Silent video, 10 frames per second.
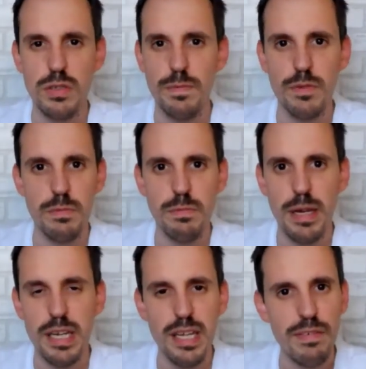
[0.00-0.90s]

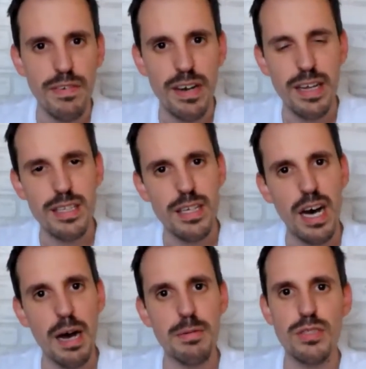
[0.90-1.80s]
many different
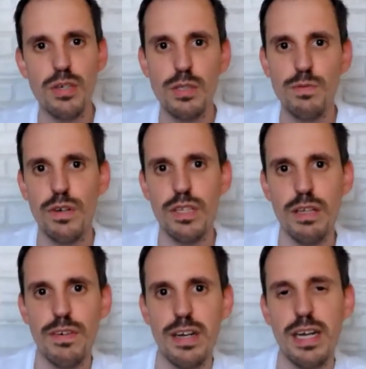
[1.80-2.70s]
app stores for
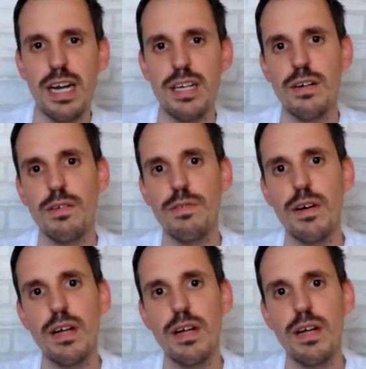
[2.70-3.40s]
different kind of